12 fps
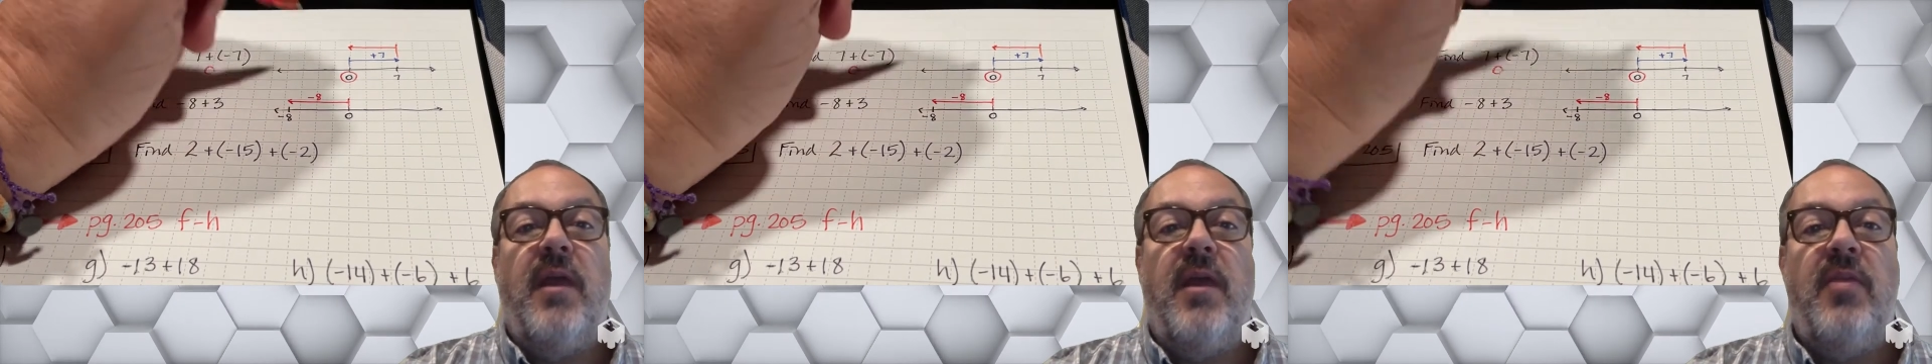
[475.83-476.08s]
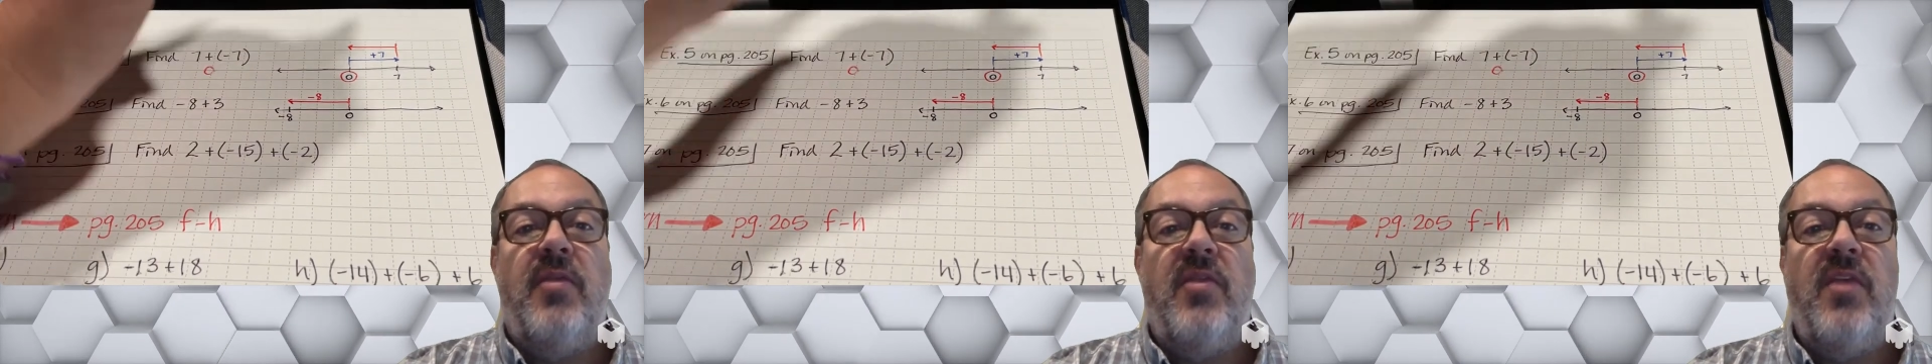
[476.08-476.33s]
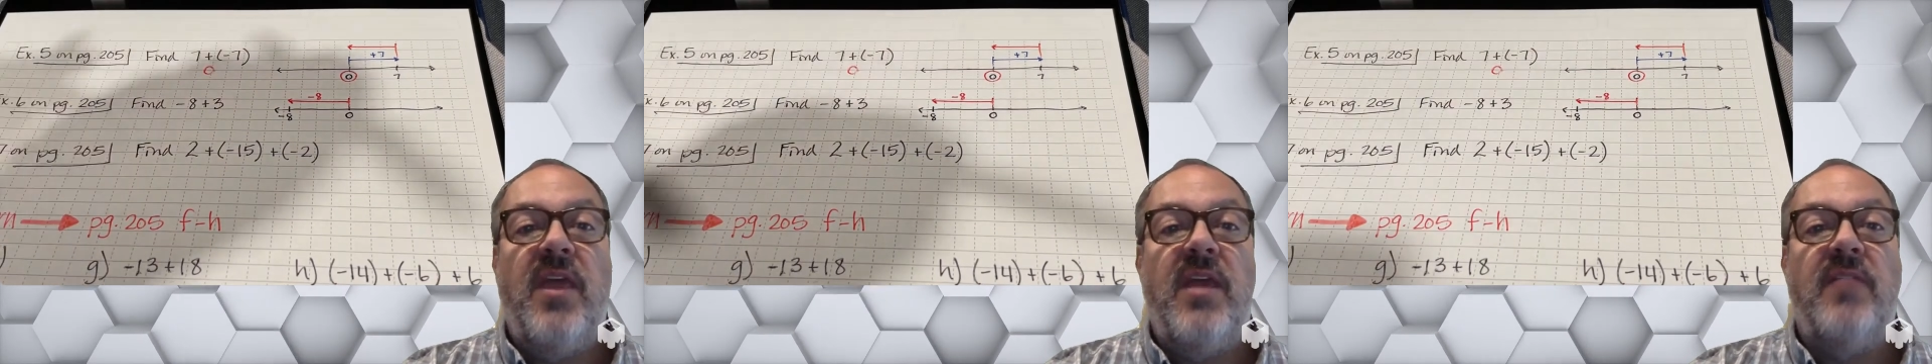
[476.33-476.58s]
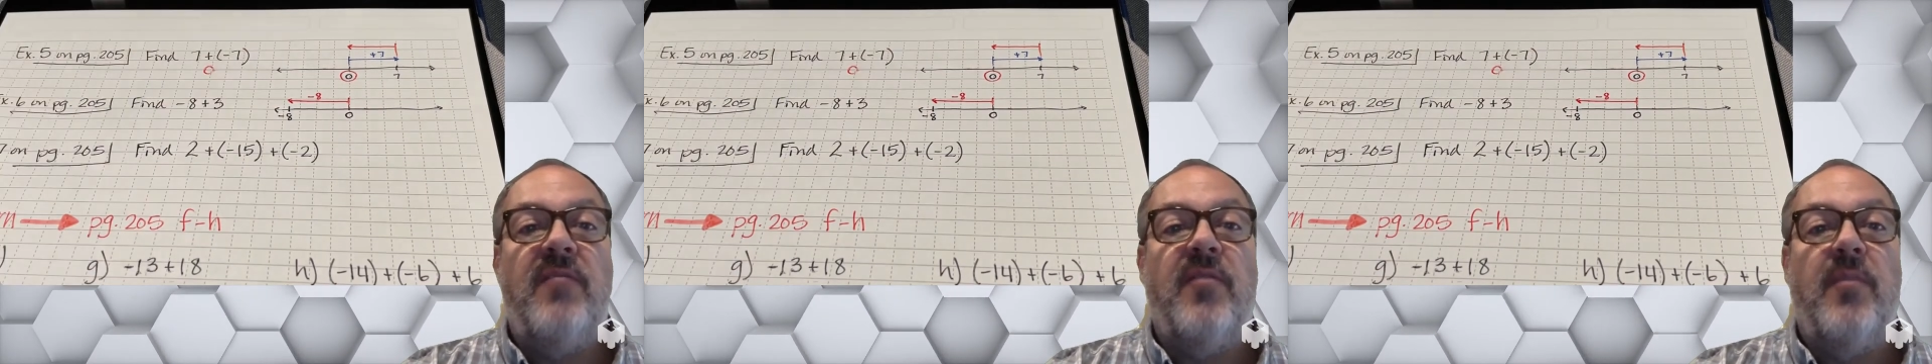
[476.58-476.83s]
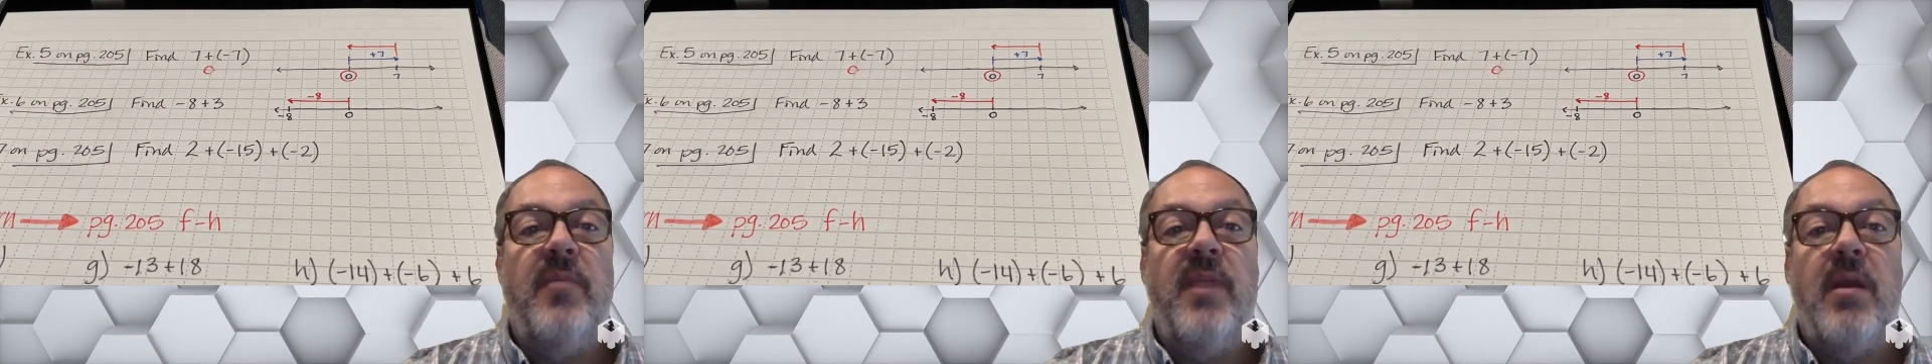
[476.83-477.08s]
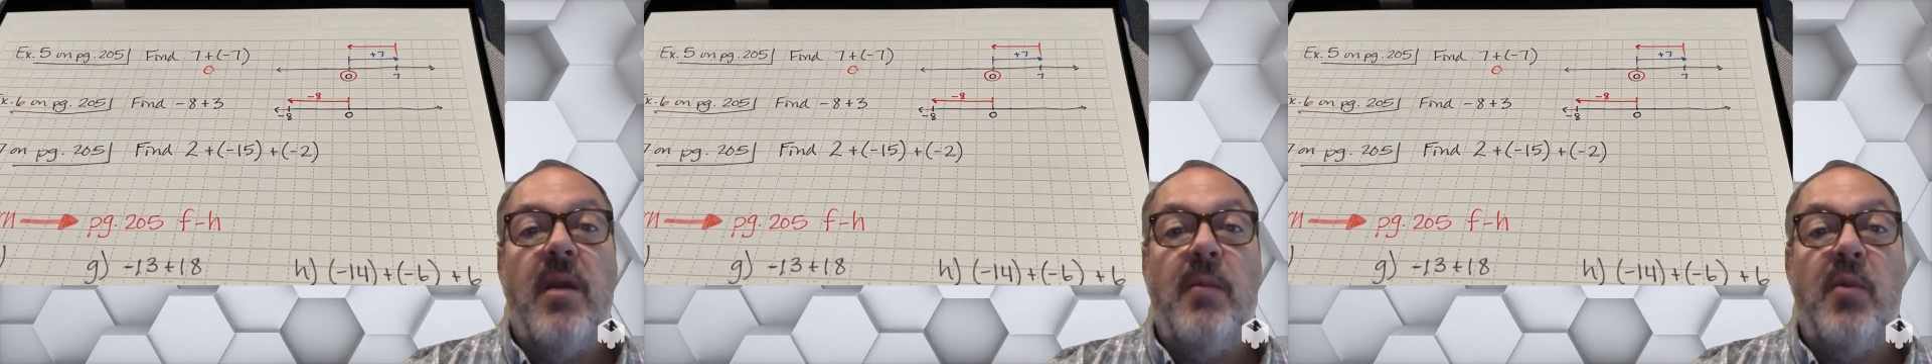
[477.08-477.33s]
And then from
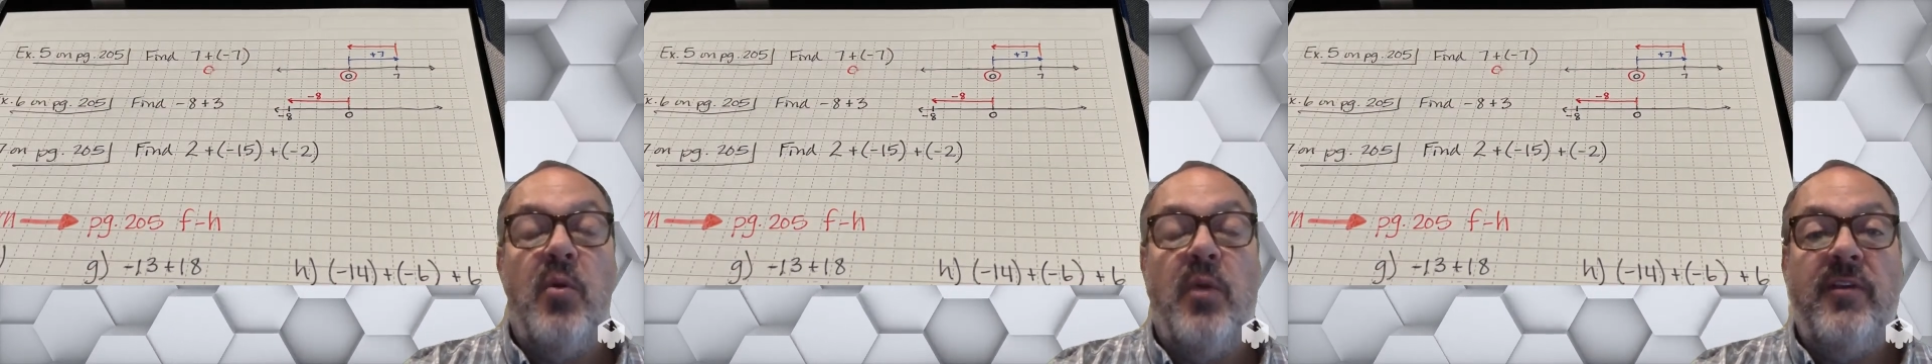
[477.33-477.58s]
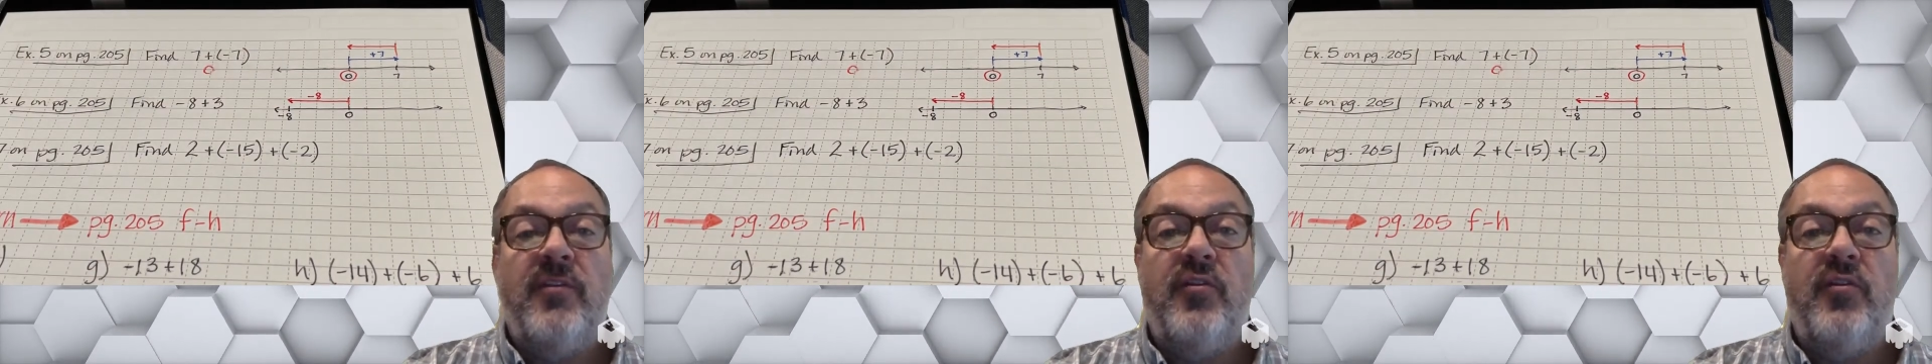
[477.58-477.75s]
there, I'm going